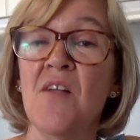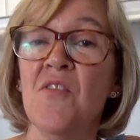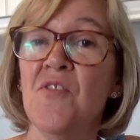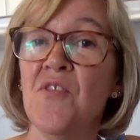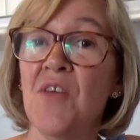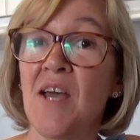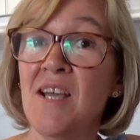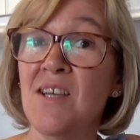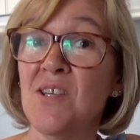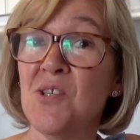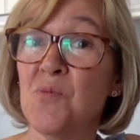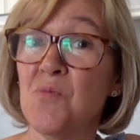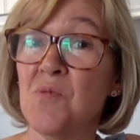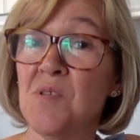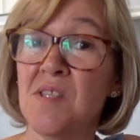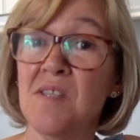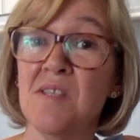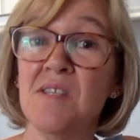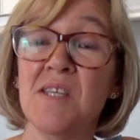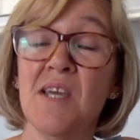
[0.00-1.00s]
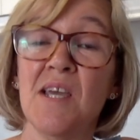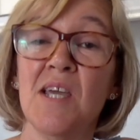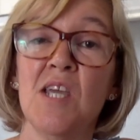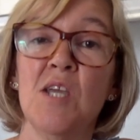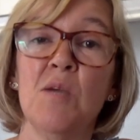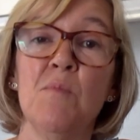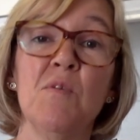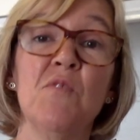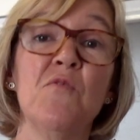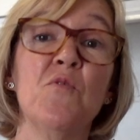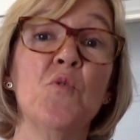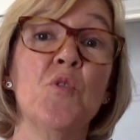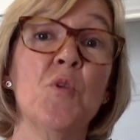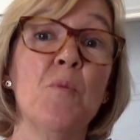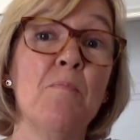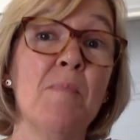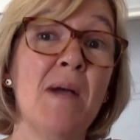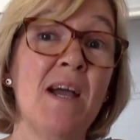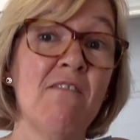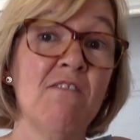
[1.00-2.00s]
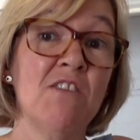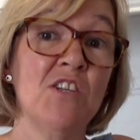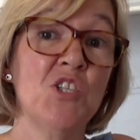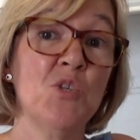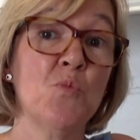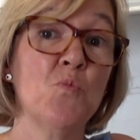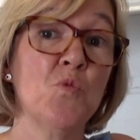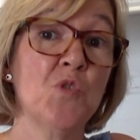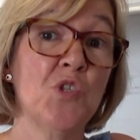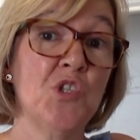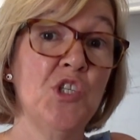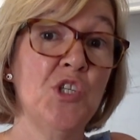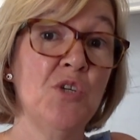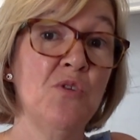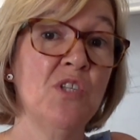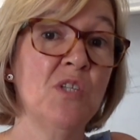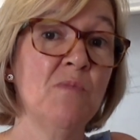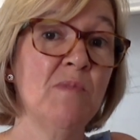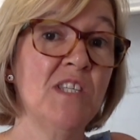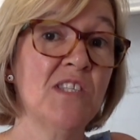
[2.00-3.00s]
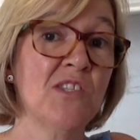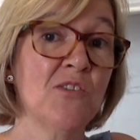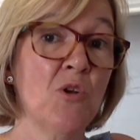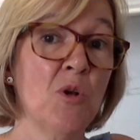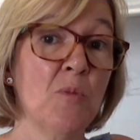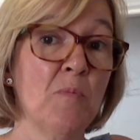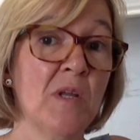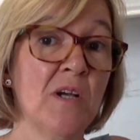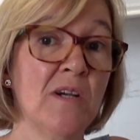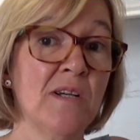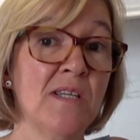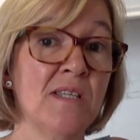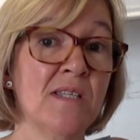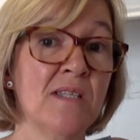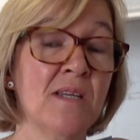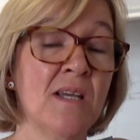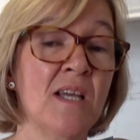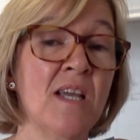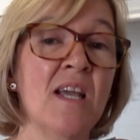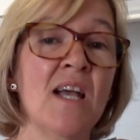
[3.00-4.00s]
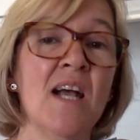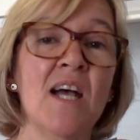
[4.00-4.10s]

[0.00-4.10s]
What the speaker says: That was the day before the marriage was due to be solemnised,